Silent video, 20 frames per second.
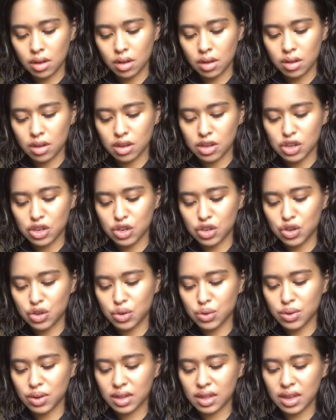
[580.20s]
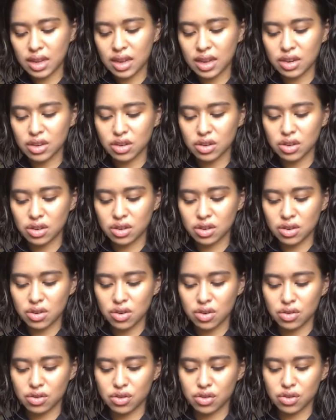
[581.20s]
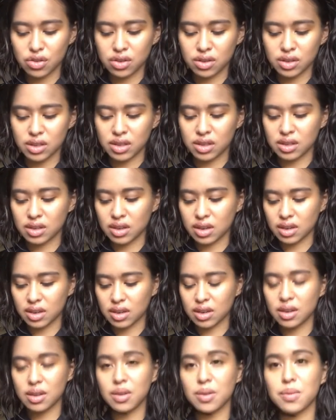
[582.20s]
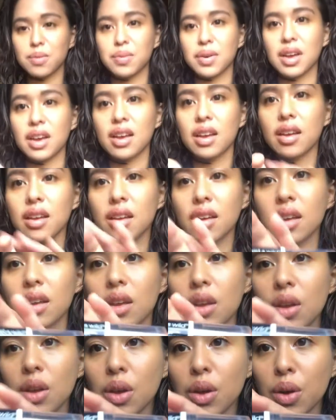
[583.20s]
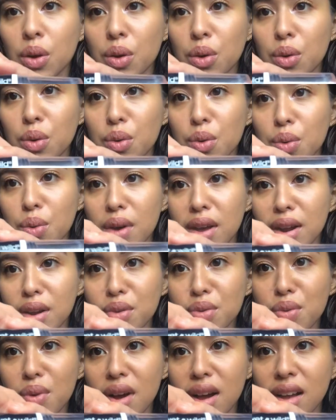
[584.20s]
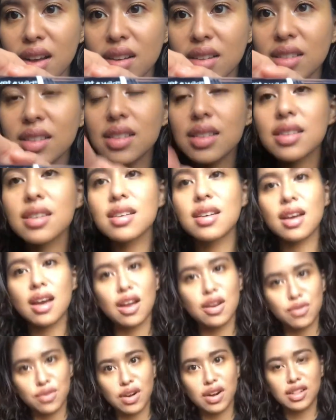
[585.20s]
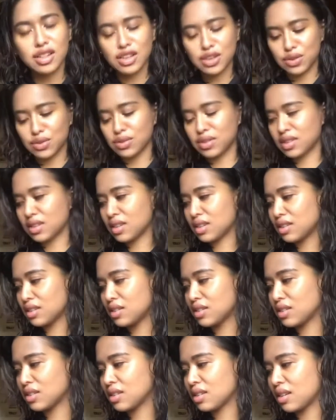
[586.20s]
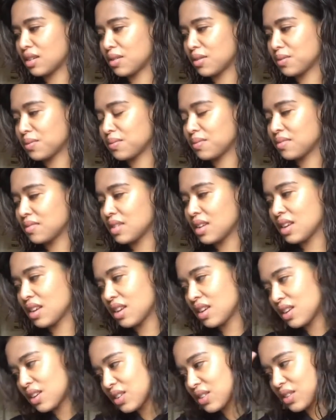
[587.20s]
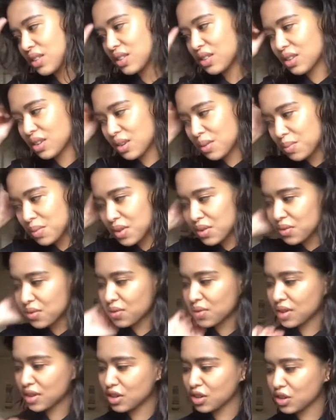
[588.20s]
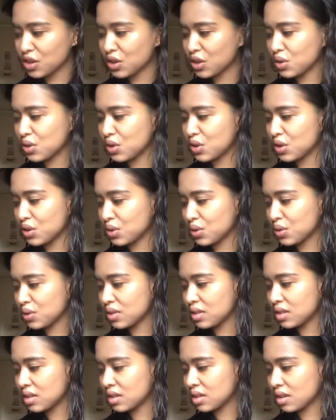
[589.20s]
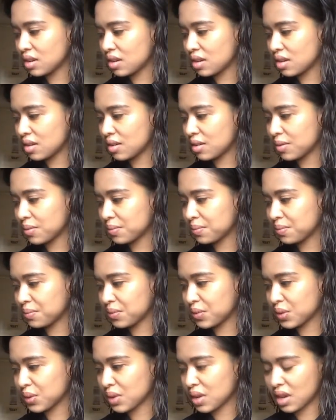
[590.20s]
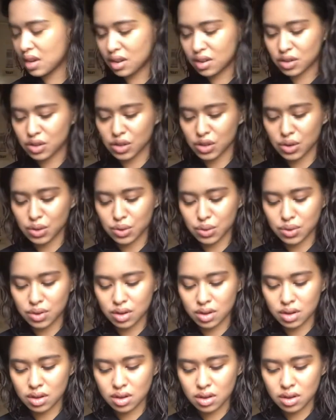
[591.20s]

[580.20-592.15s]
a dual-ended contour stick by Wet n Wild. I rarely use this, so it's gonna be fun to use. Okay, so